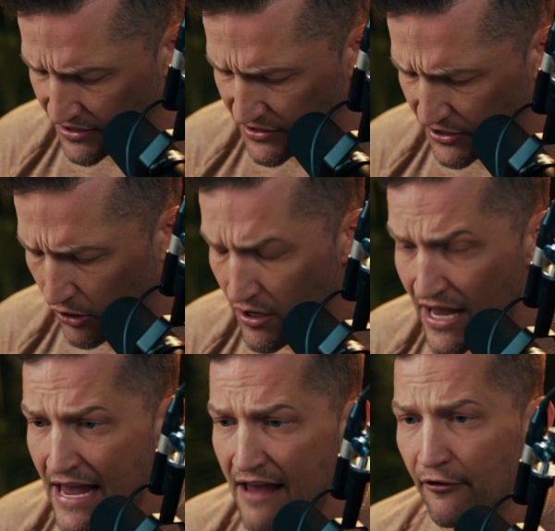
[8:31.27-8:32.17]
And so
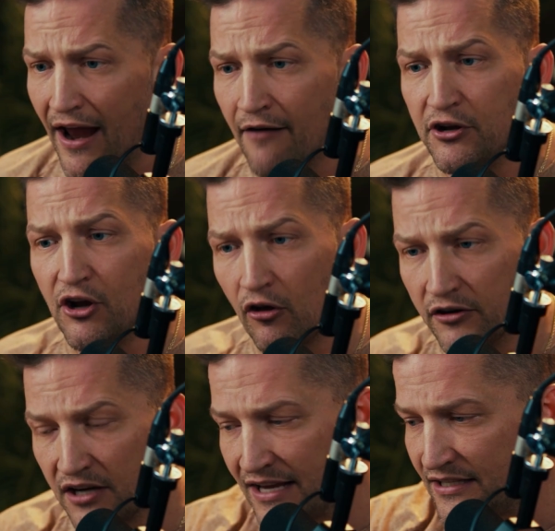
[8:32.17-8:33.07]
for every
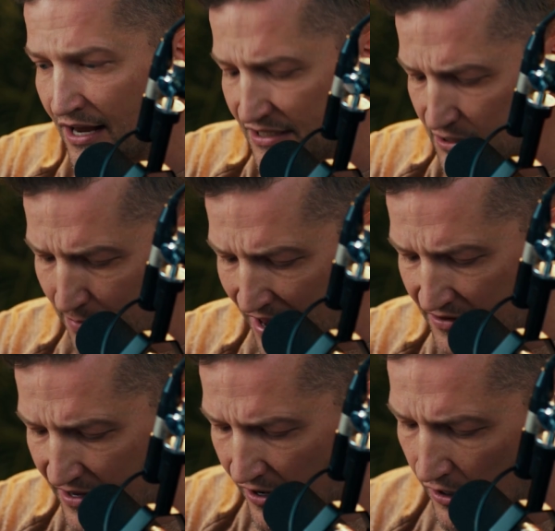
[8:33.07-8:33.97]
dollar I
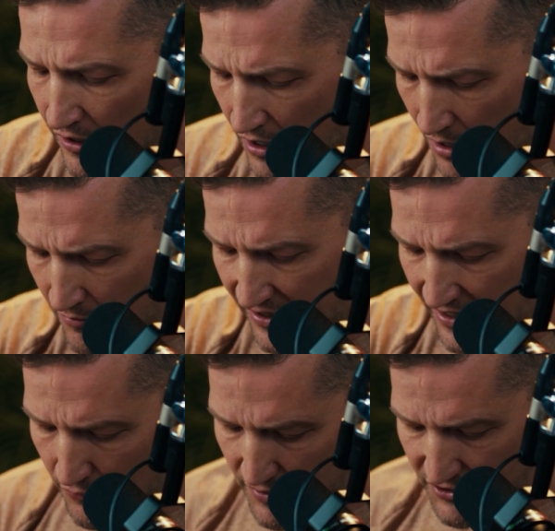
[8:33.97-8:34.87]
spend there, I'm going to
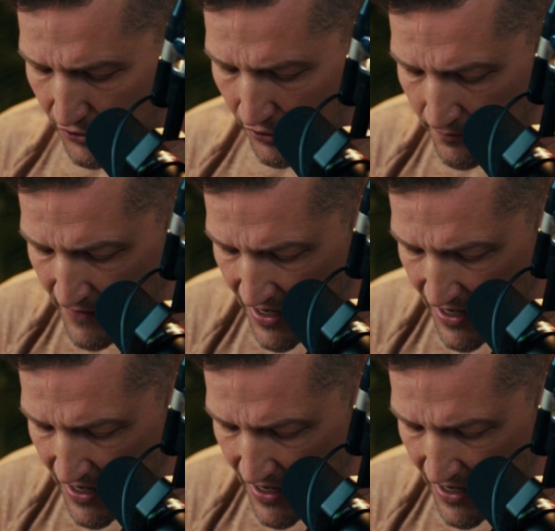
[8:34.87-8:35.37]
get a return.